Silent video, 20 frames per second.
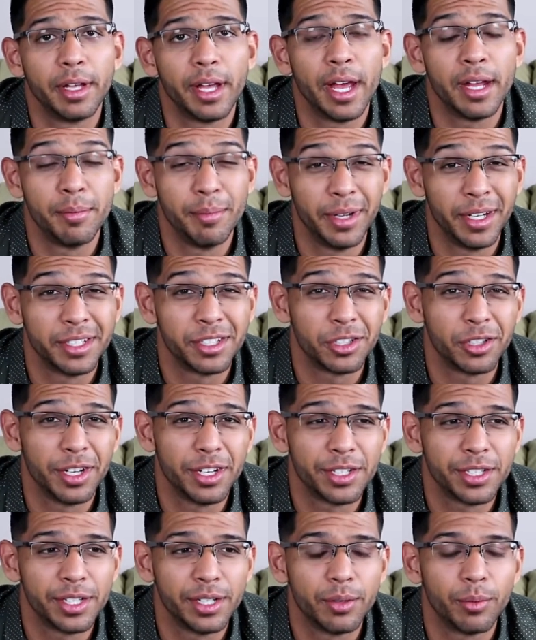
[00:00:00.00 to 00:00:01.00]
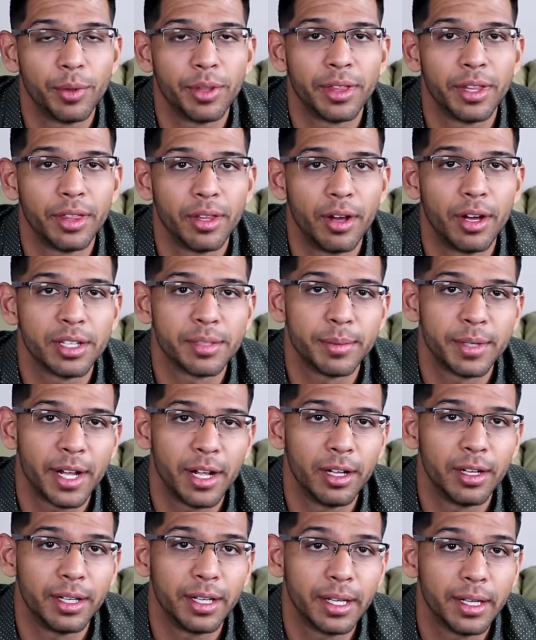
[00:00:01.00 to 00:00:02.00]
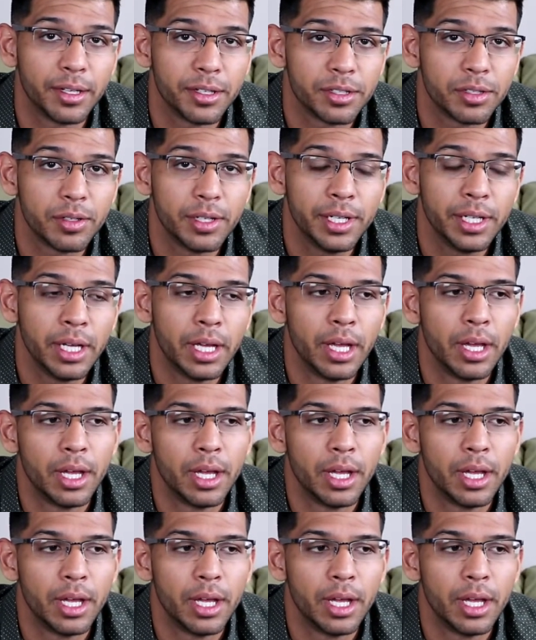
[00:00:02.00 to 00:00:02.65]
administration within the hospitality industry,